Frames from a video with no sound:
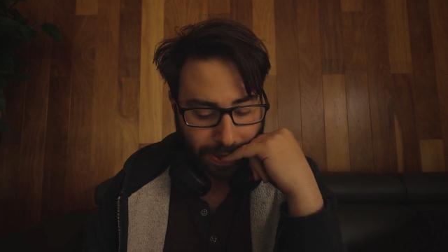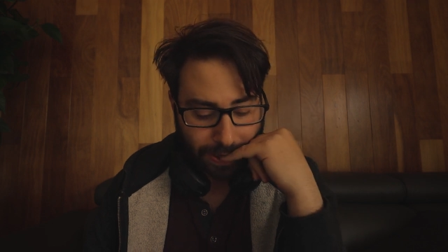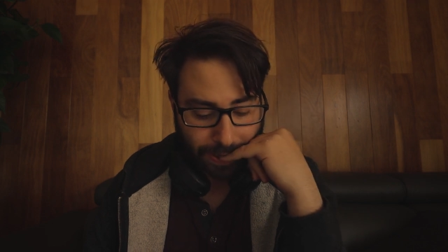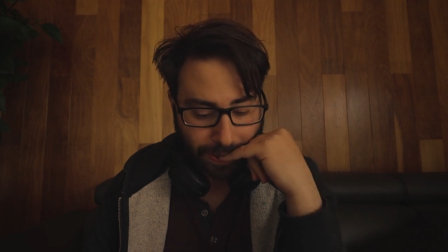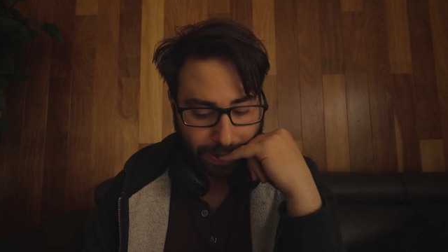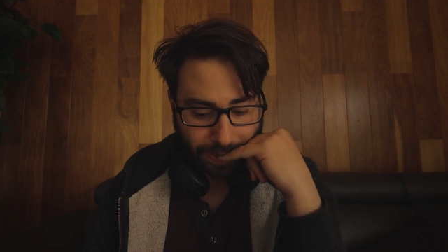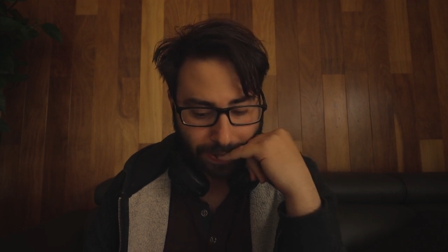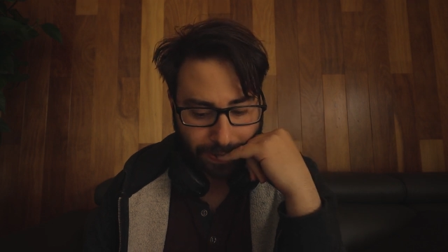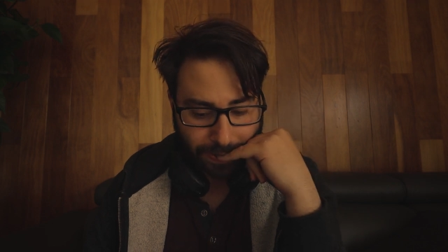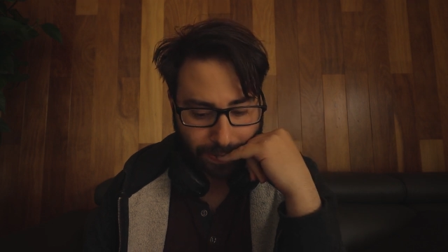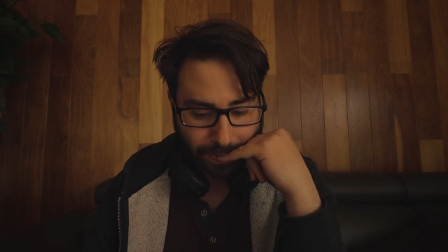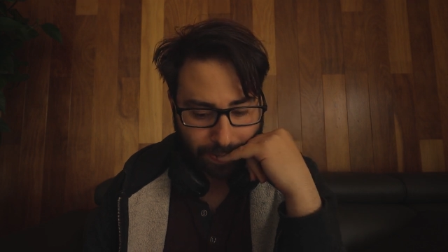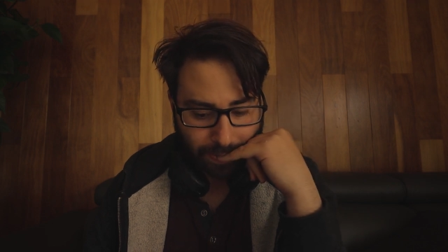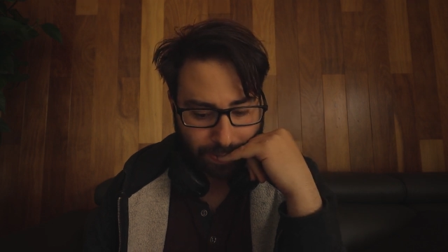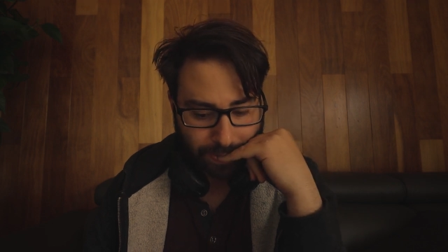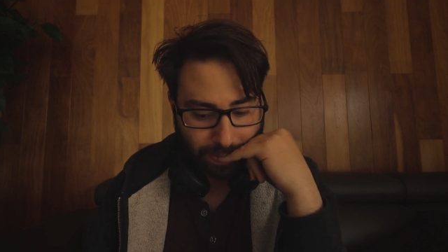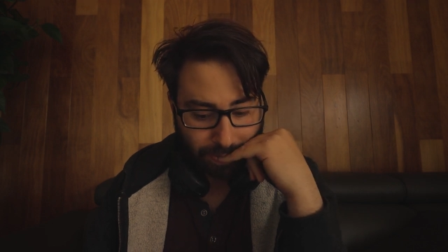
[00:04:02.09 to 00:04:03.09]

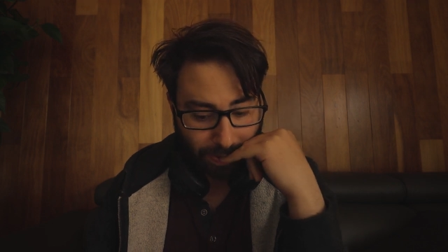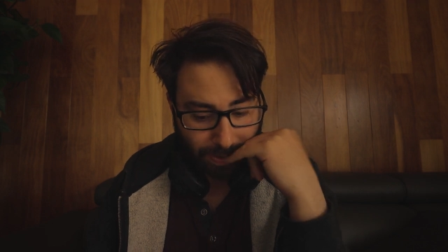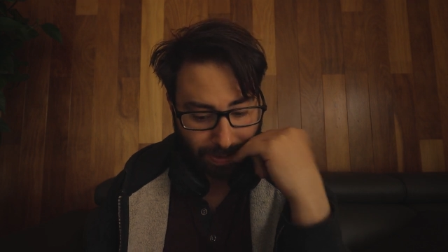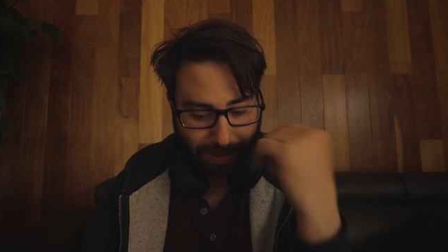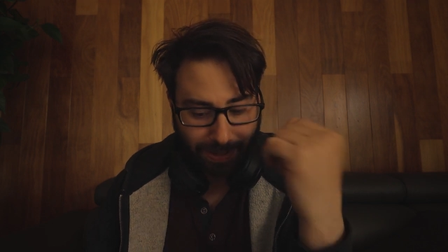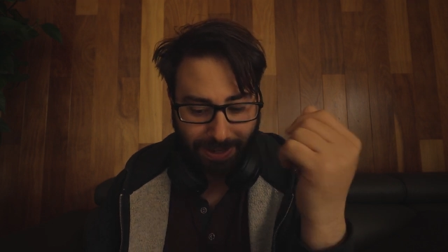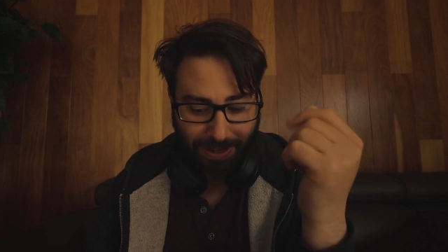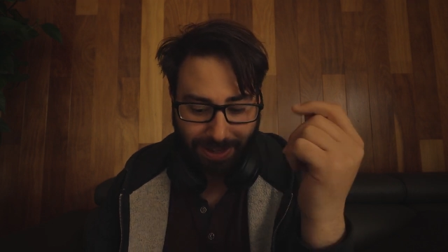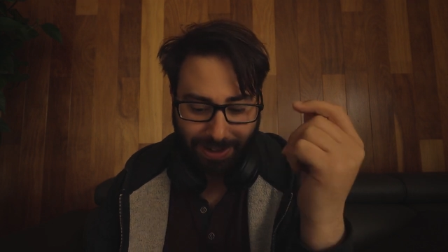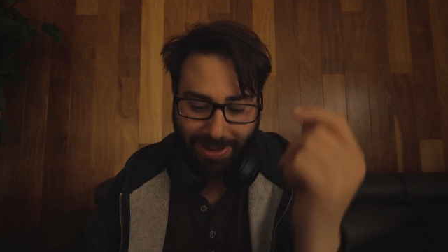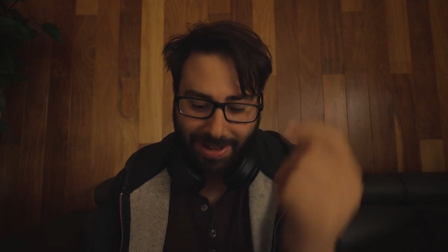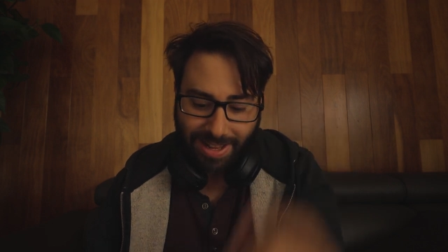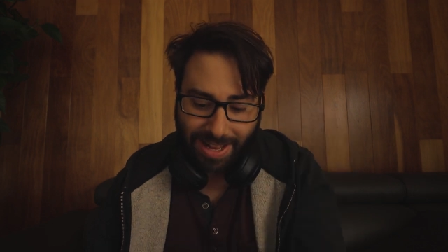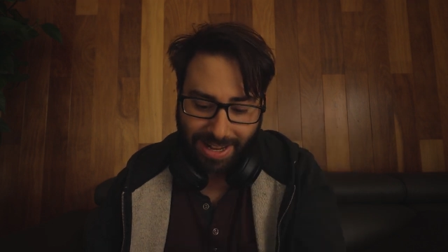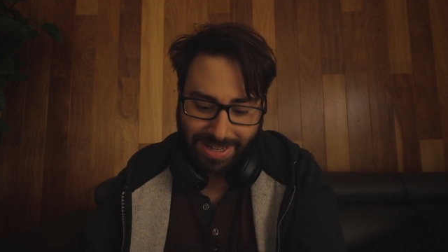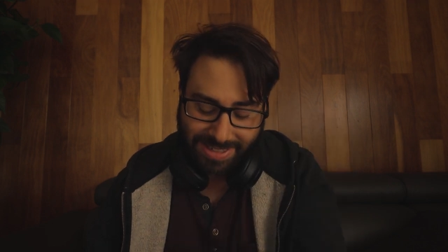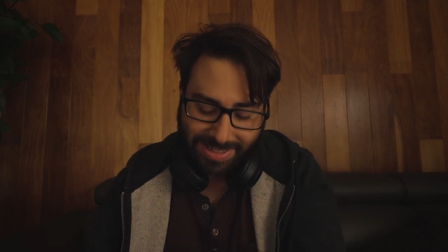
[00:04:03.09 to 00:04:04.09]
Right.
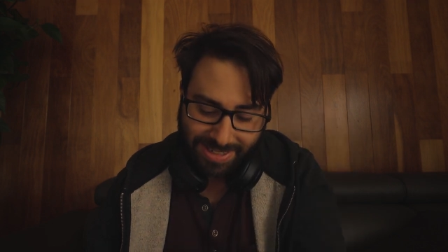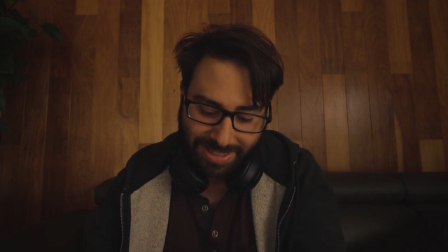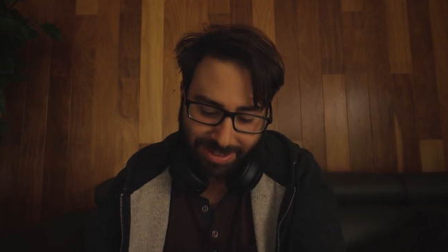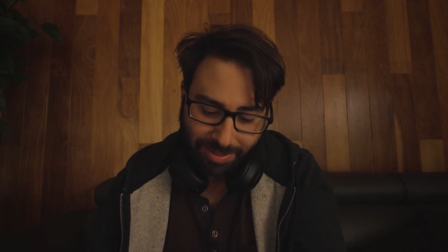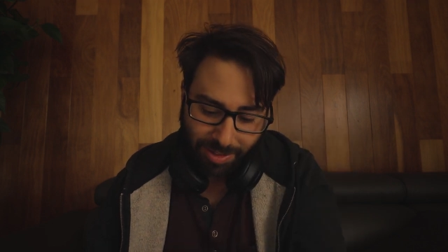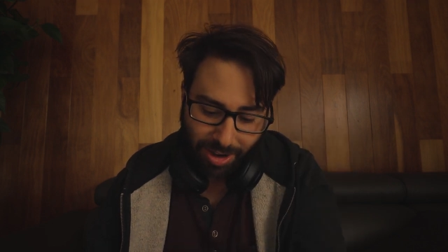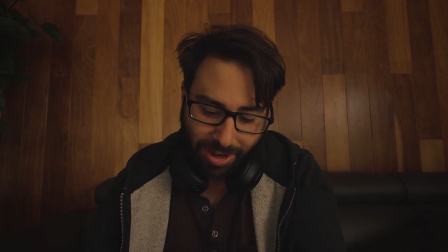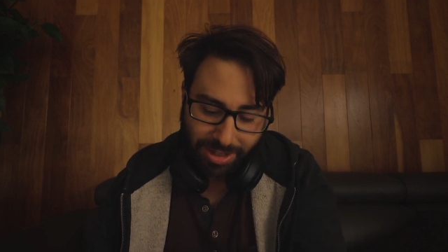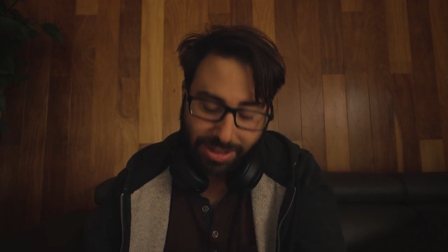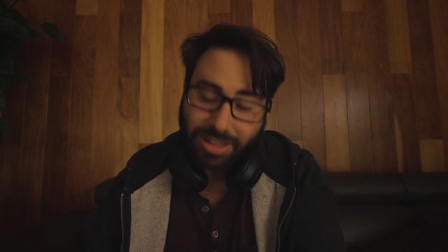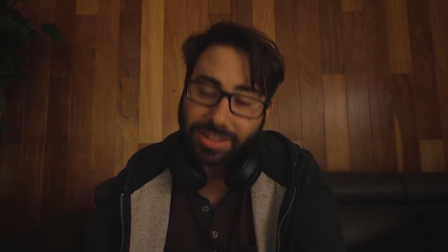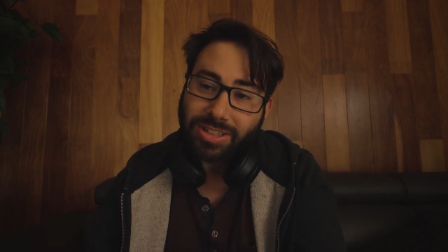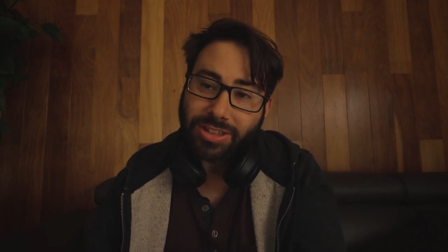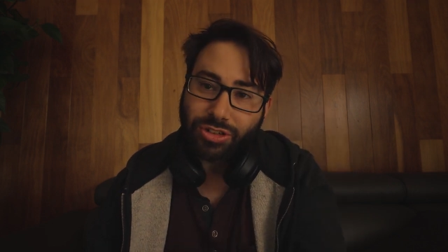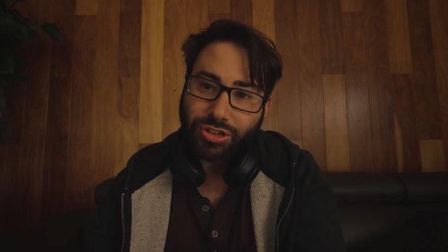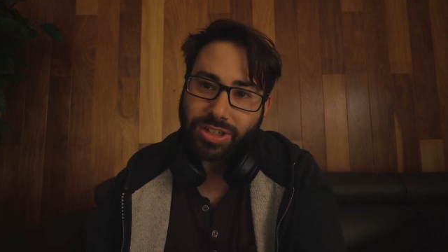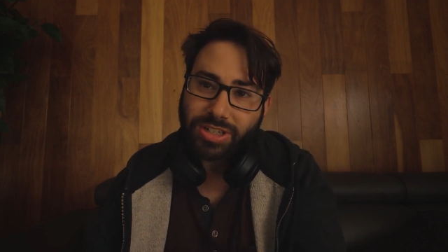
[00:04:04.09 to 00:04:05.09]
I see right in the
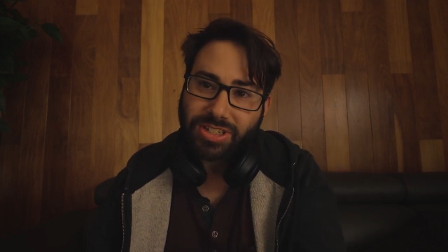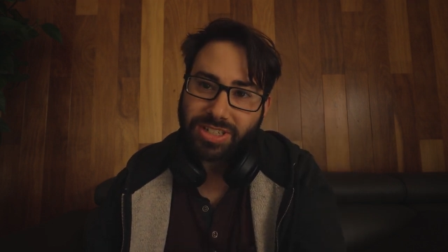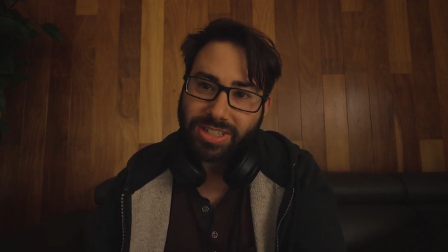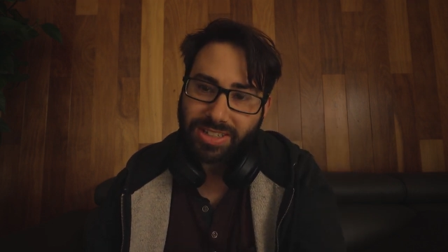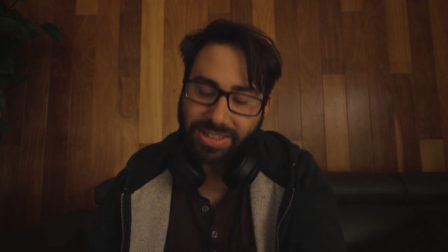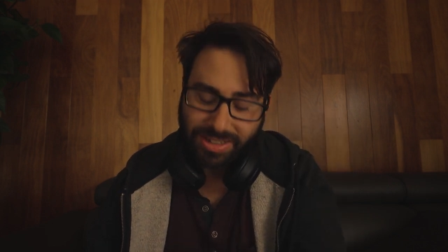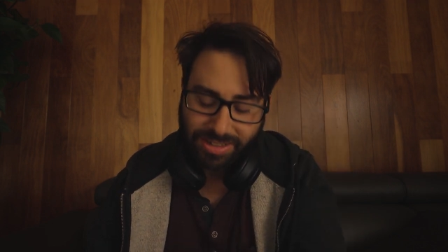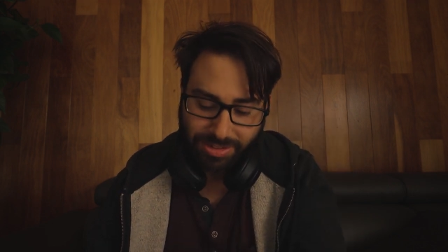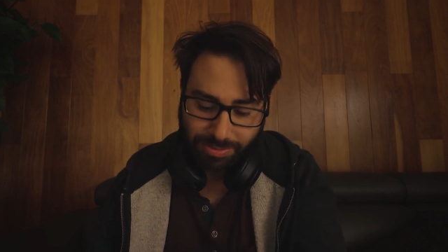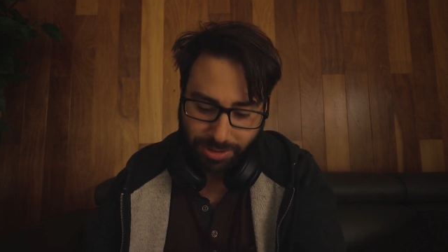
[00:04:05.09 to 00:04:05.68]
suggestions